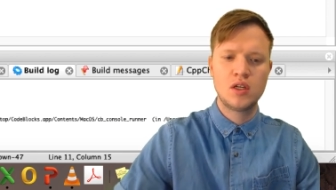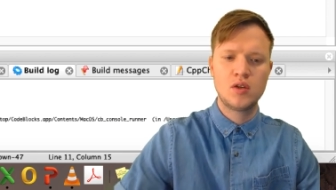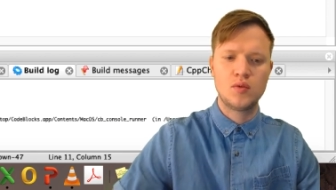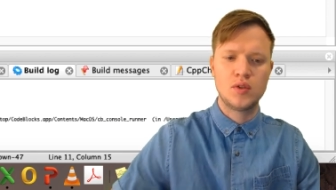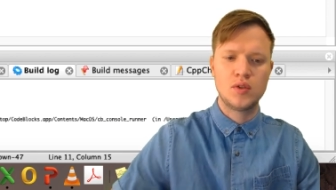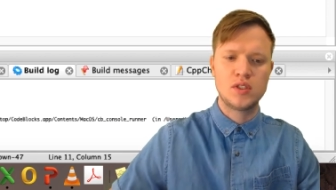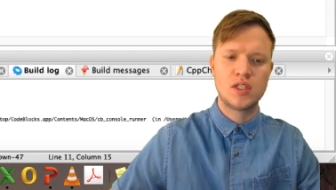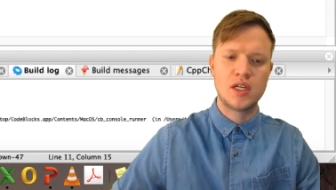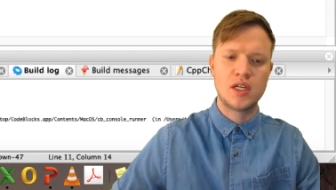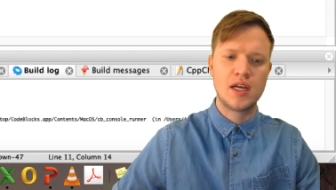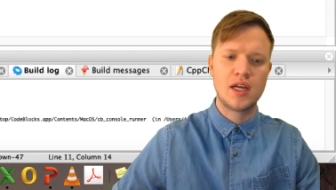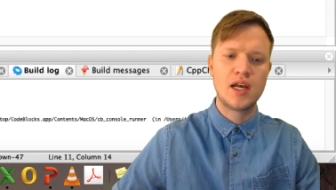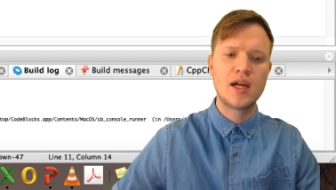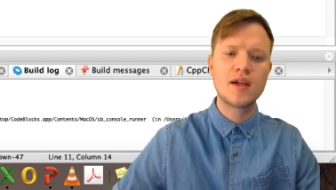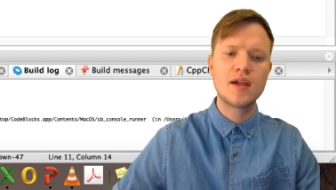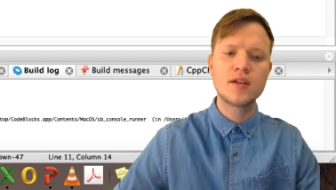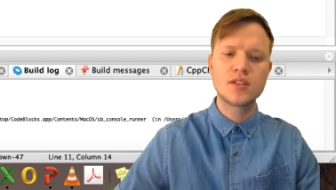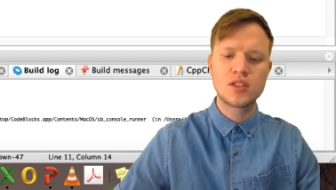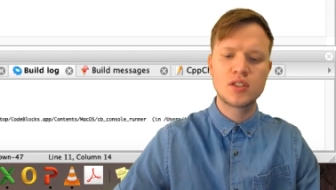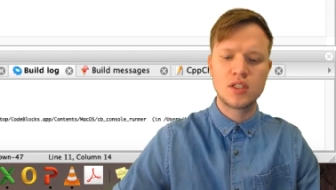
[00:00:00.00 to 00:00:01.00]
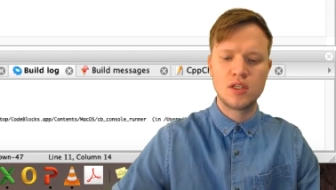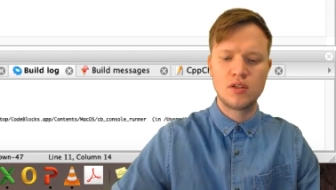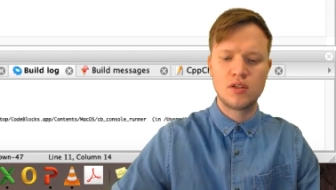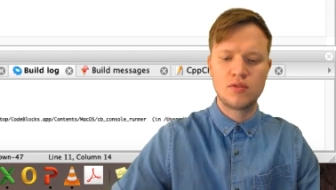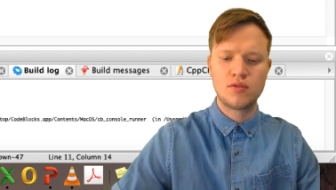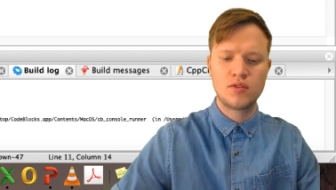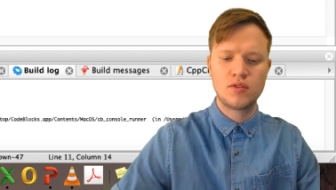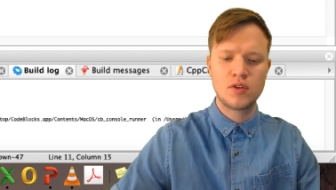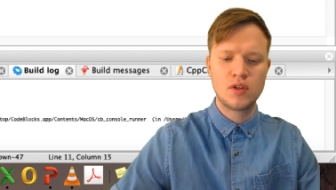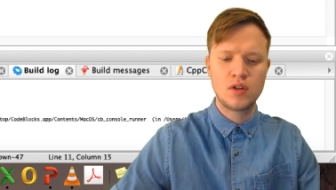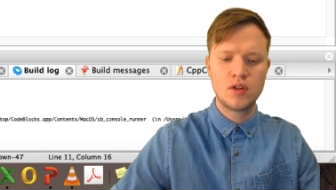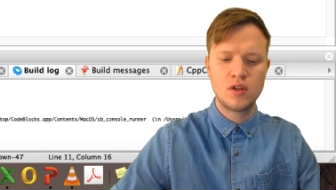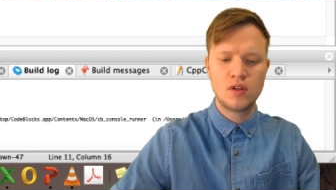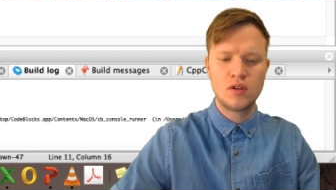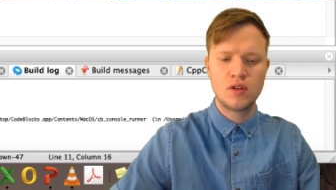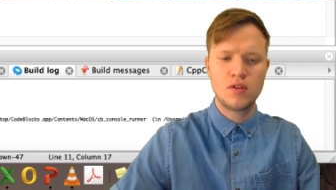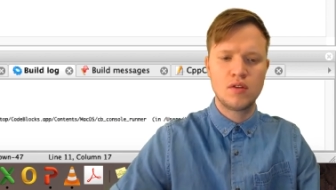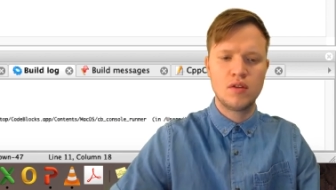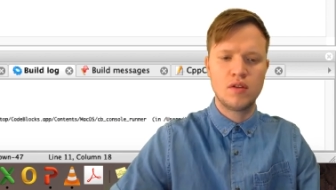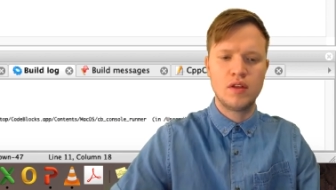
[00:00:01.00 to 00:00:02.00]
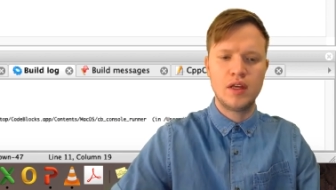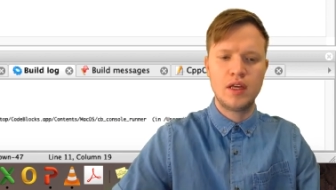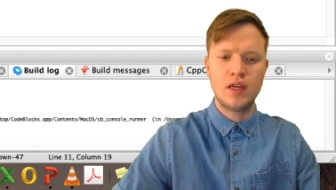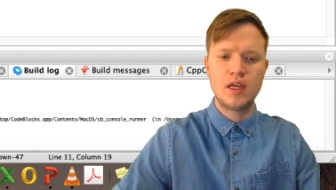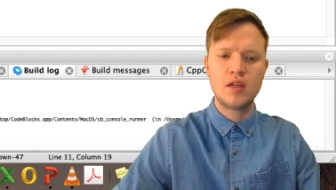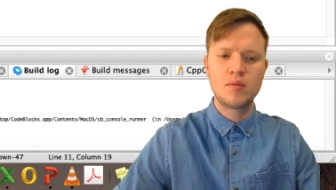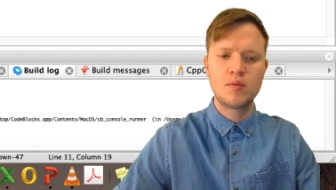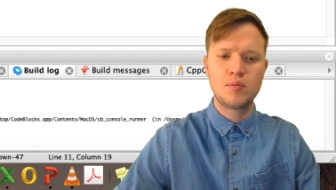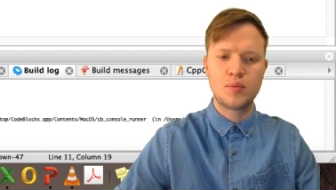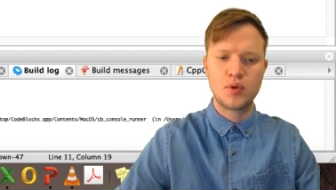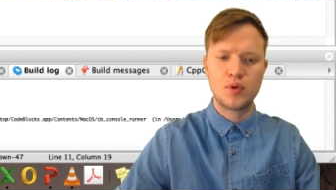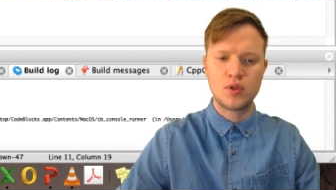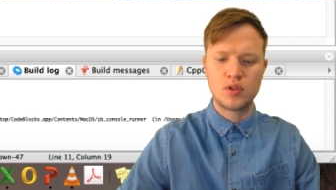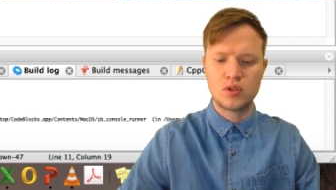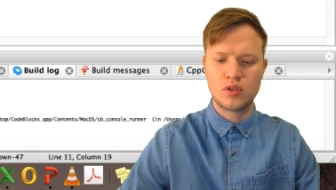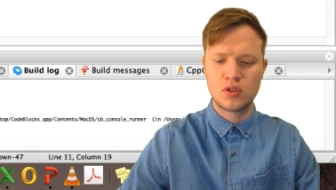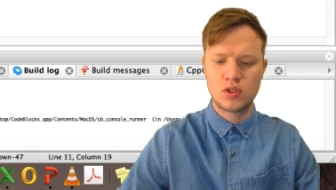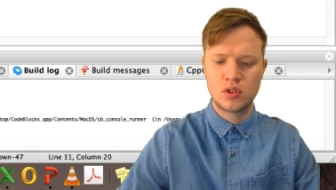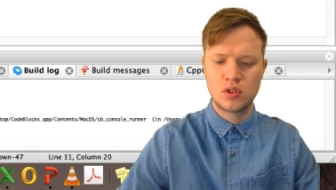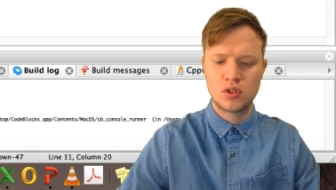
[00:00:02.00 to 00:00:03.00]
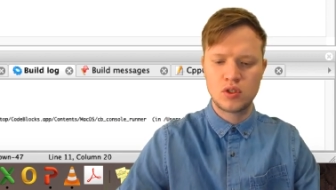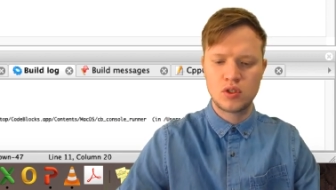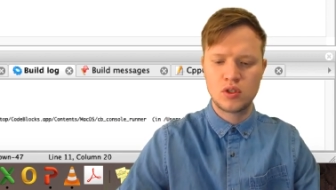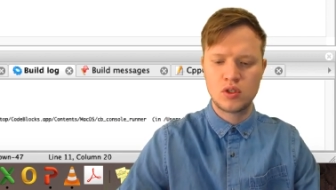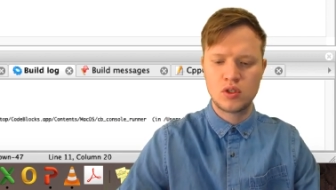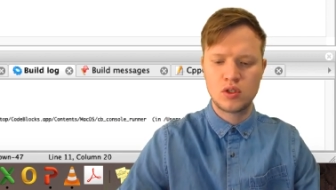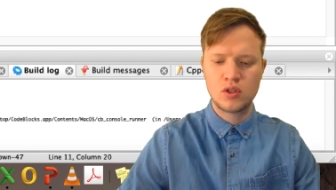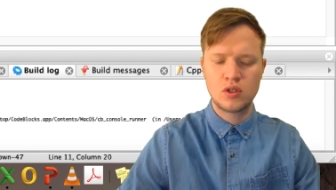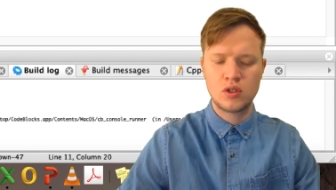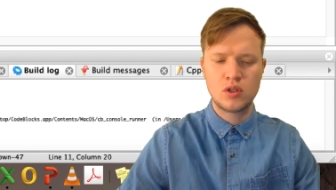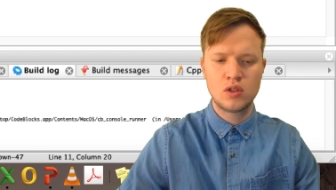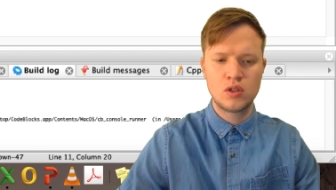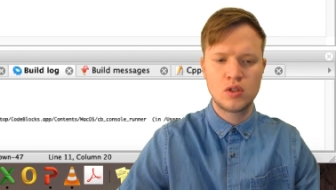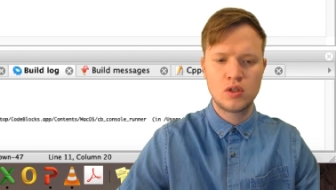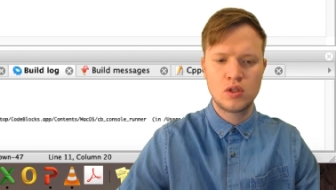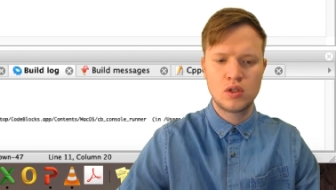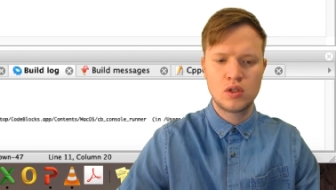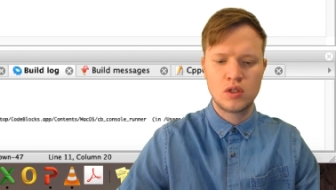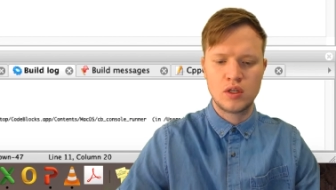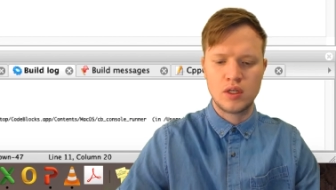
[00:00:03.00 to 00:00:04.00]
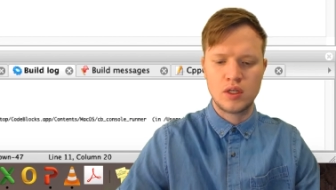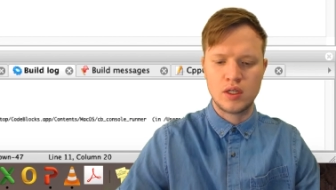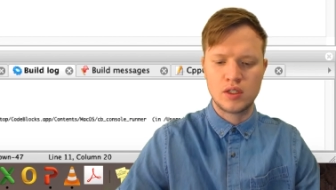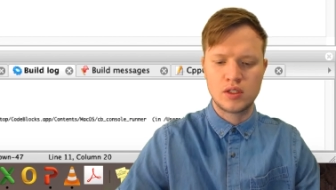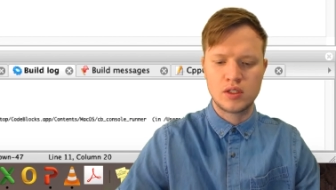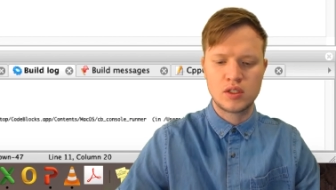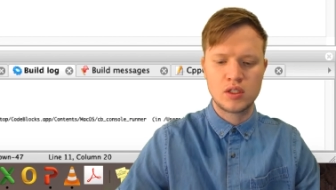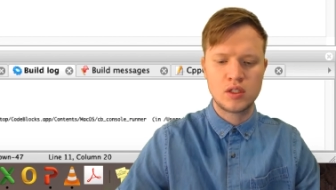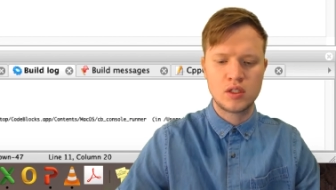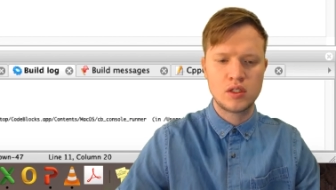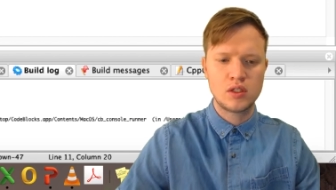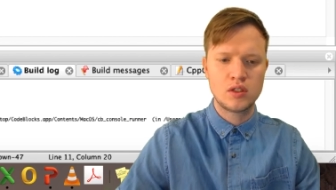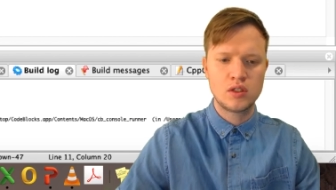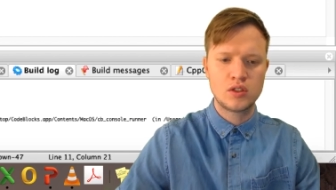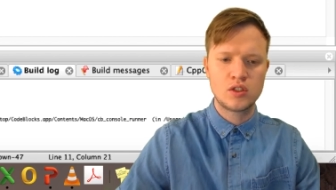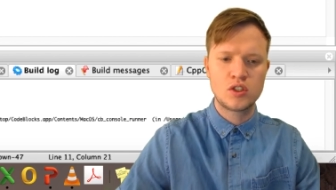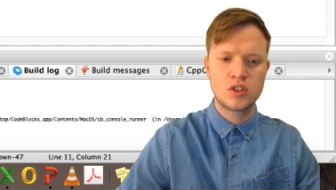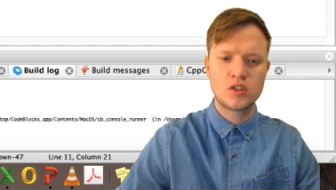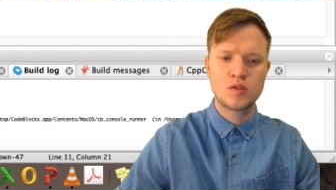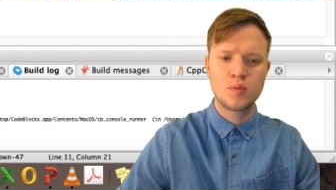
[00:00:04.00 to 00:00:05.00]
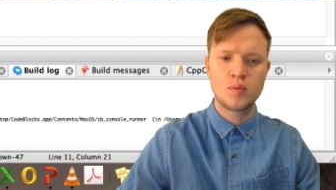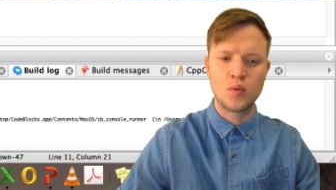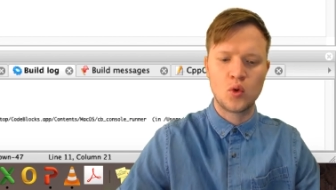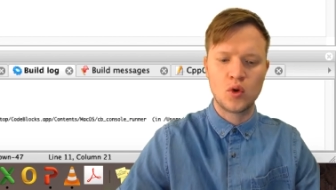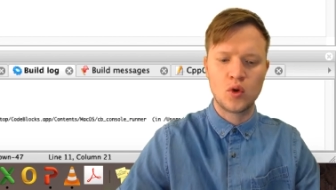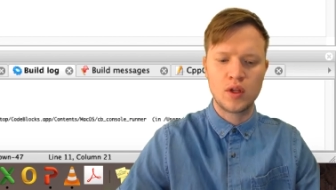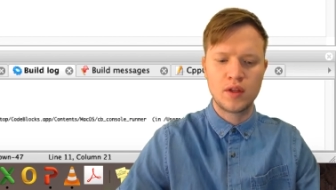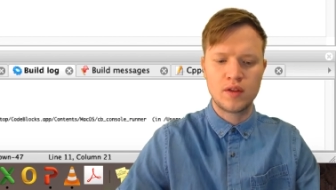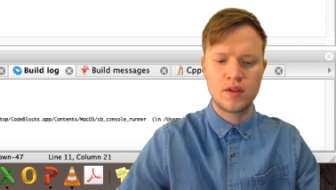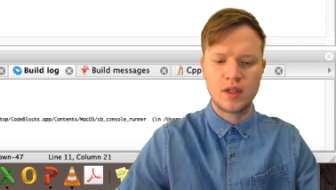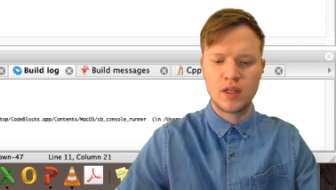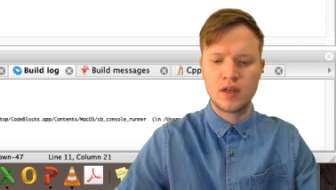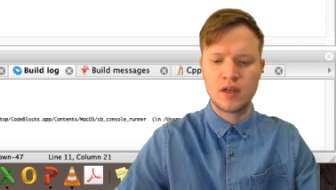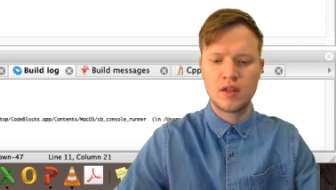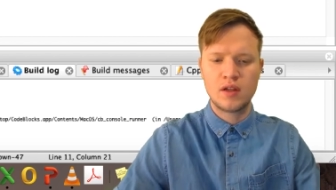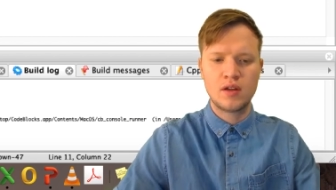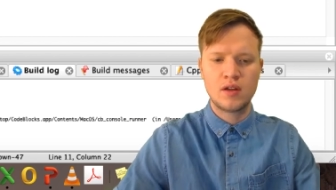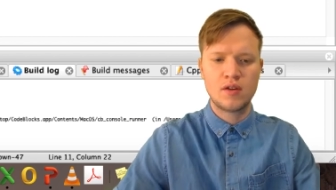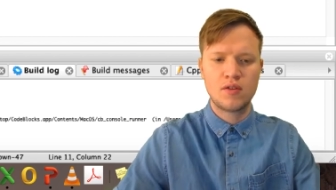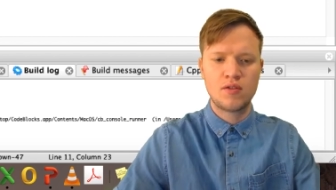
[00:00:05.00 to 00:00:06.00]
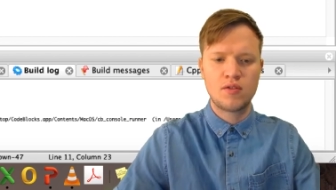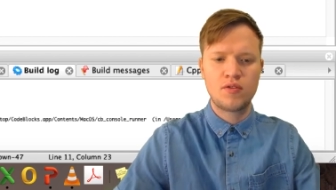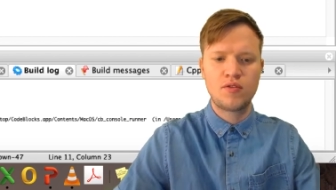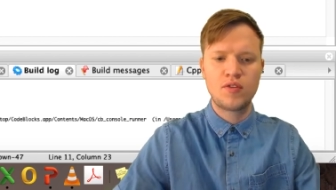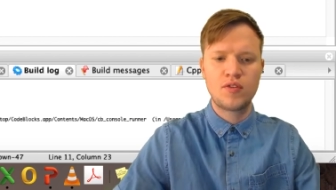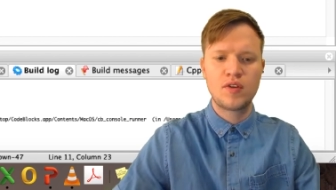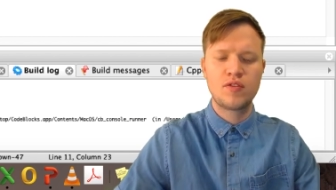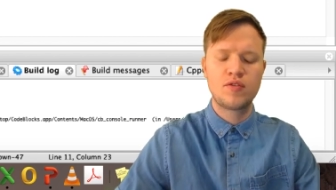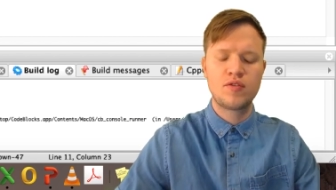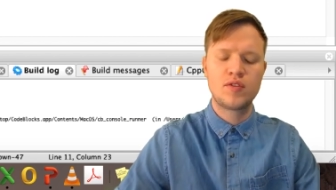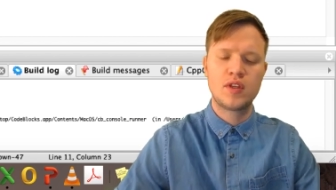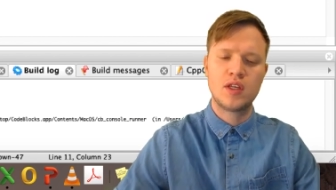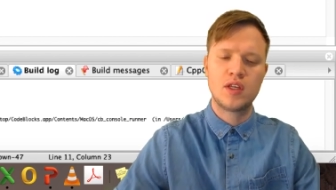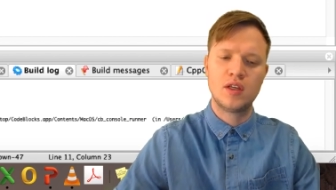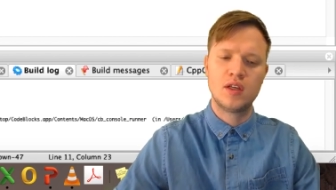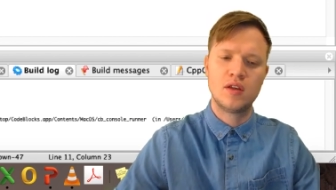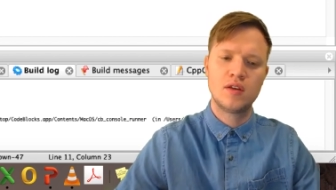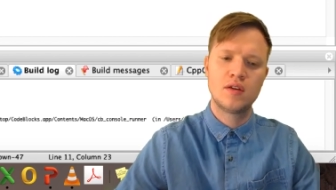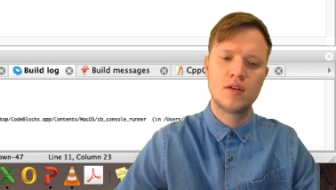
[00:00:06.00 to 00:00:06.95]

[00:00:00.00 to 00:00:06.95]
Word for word: We say else if the input is smaller than 50